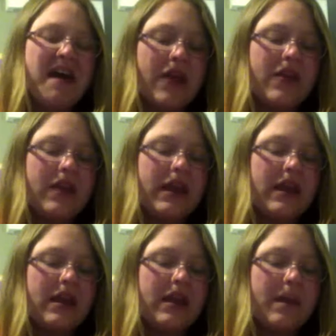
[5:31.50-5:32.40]
and
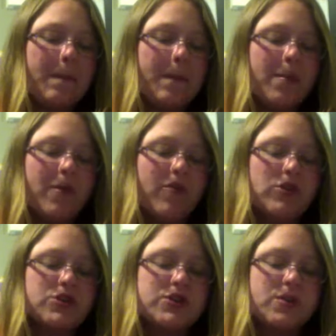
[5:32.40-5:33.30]
then maybe
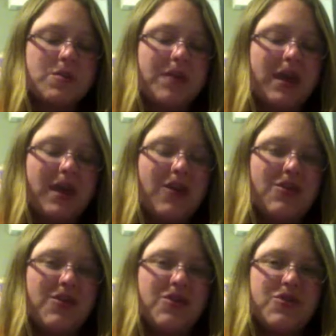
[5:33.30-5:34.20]
Virgil's would be
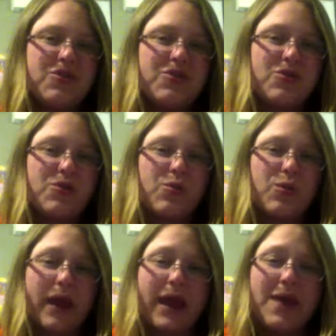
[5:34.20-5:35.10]

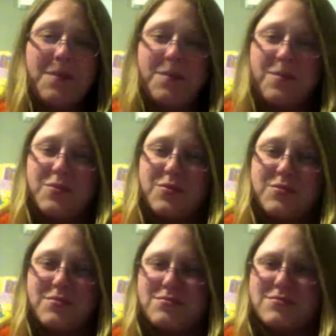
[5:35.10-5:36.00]
grape
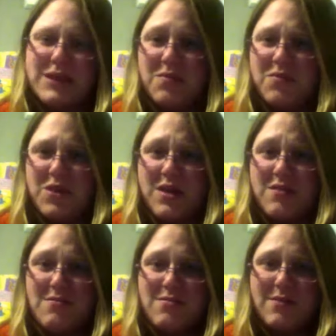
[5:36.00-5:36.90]
something.
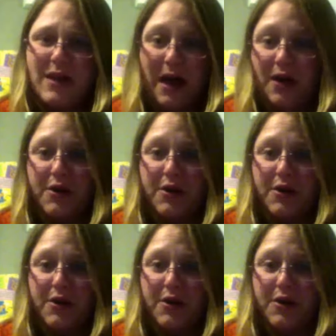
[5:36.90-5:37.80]
I don't know,
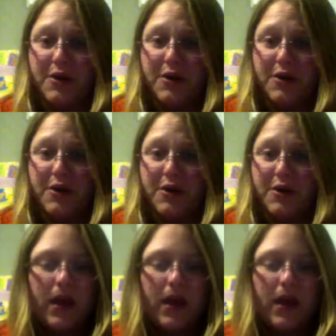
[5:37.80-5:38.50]
it's got the purple